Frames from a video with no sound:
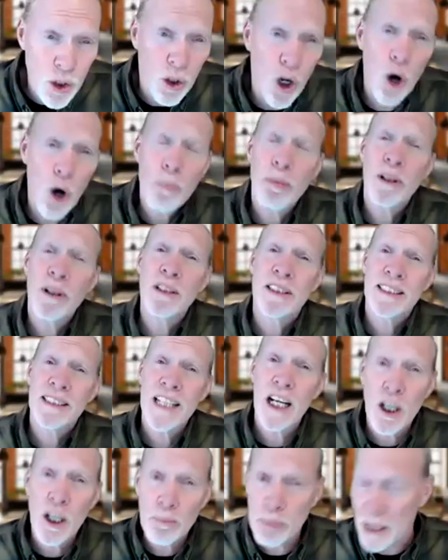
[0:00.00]
or open
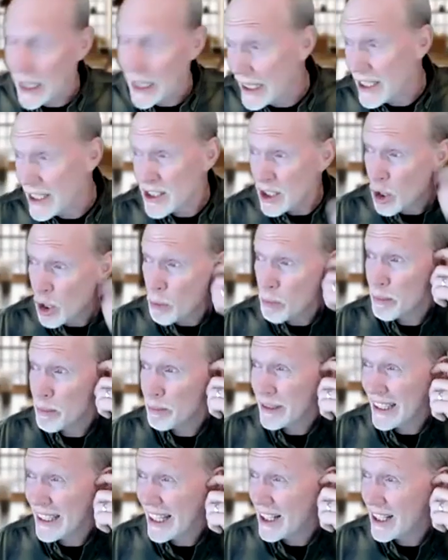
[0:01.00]
stair plan. It's an
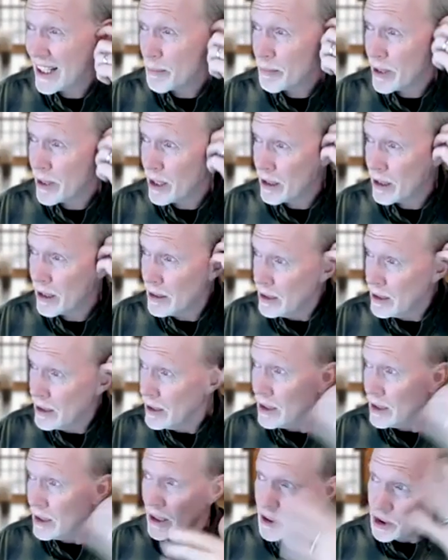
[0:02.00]
open plan up there,
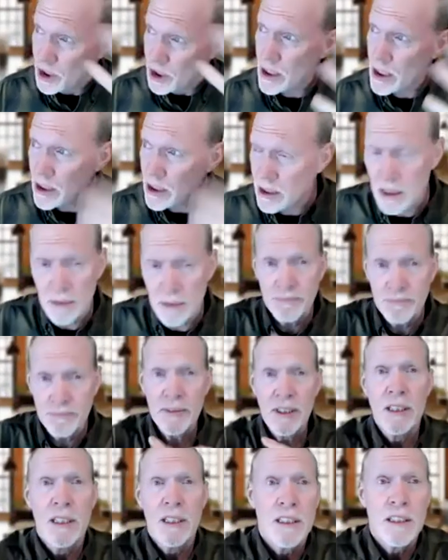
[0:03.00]
just to
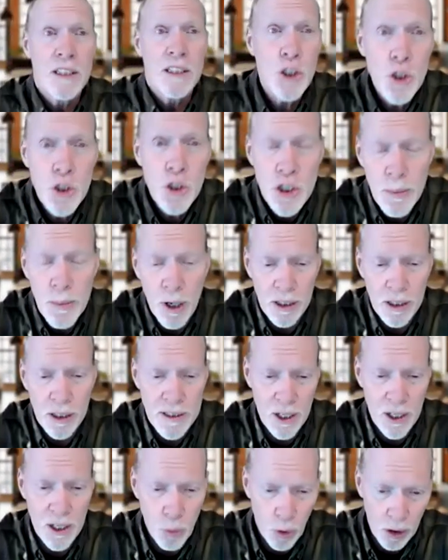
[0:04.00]
do some
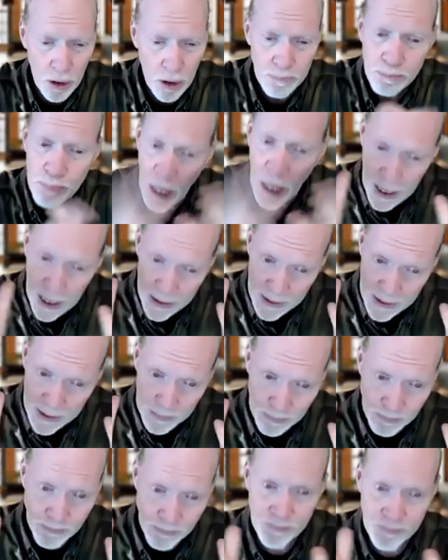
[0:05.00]
architect work. But
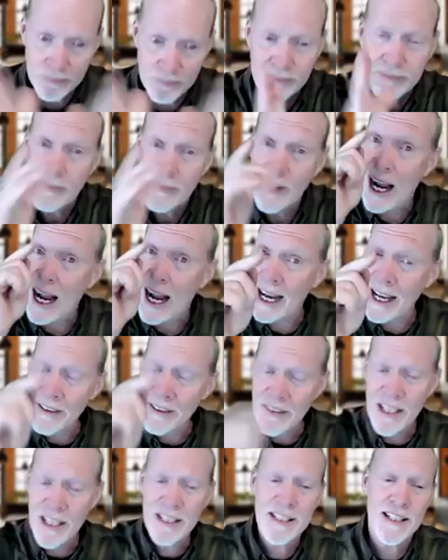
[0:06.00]

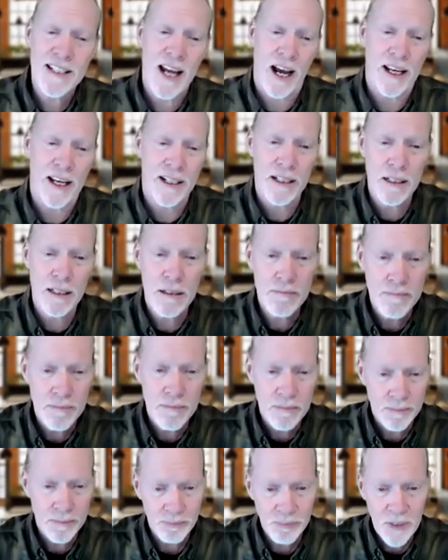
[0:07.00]
I've decided,
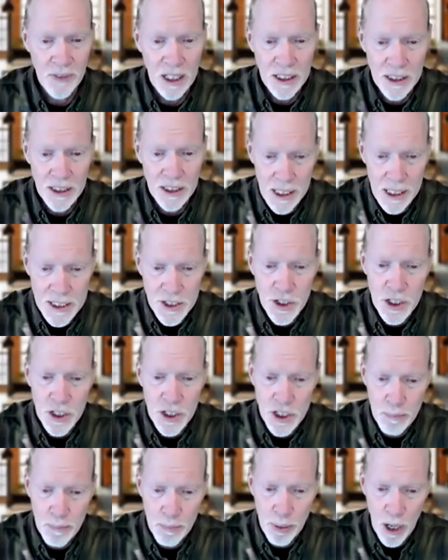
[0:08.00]
let's
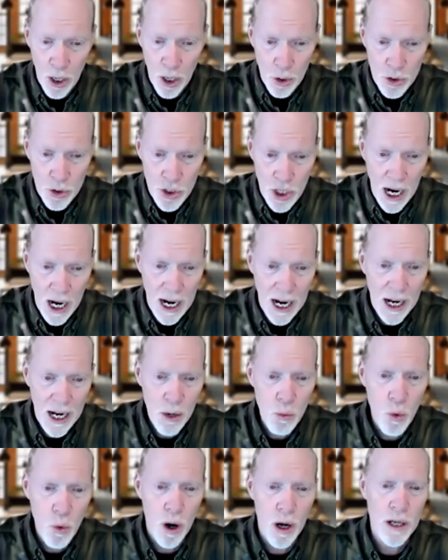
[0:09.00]
just suppose I
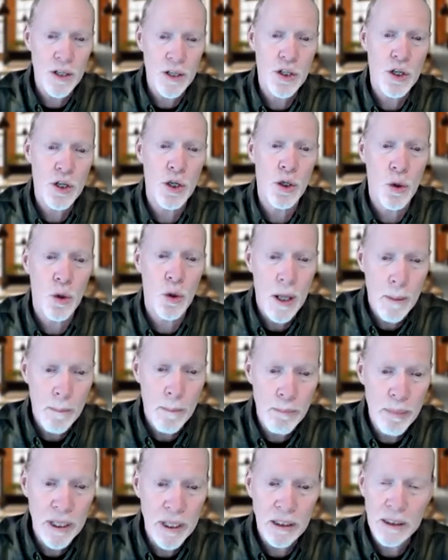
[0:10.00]
want to
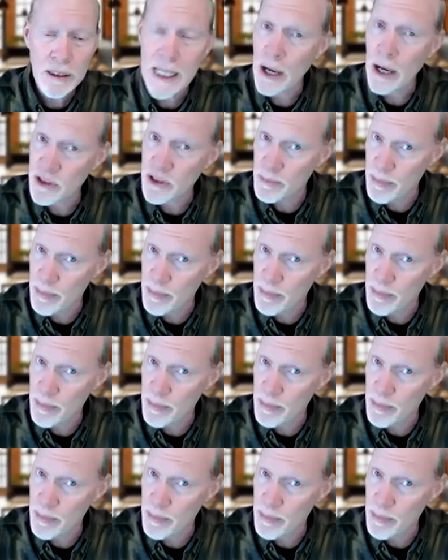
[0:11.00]
build out